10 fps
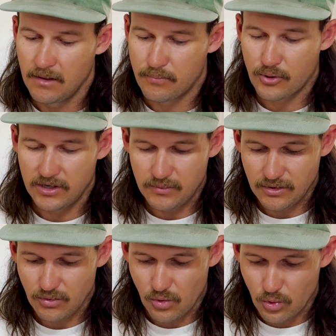Pretty
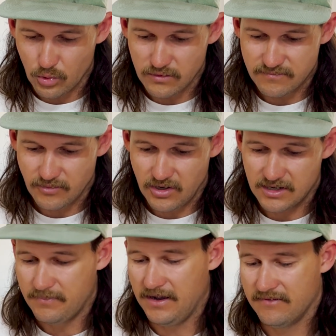well all of mine,
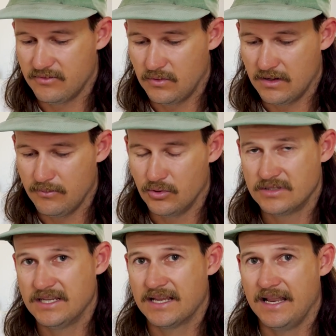apart from the one I bought
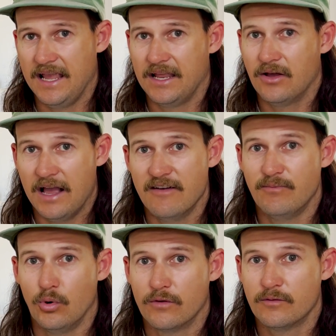secondhand, I have
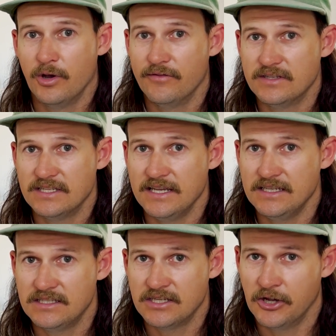bought from
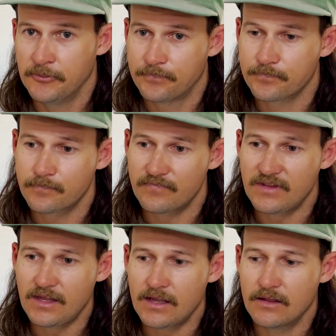overseas. So
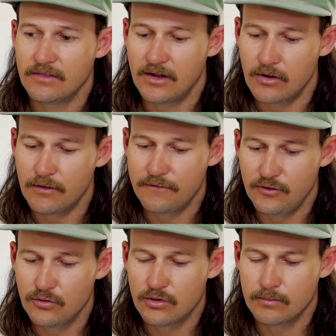there are a
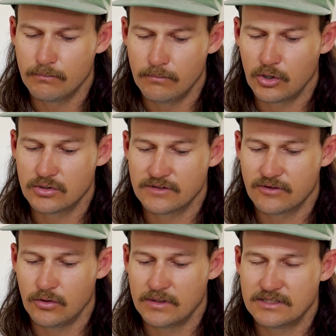few models of
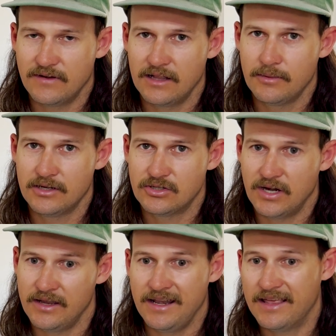Conquest available in
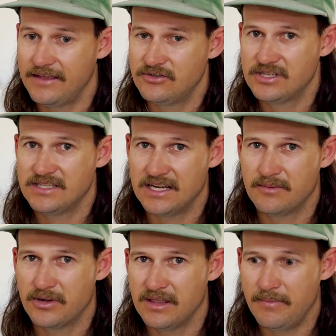Australia now. They've just started to
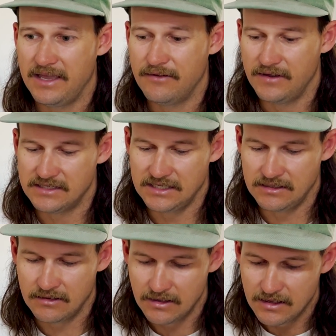bring the BFS in.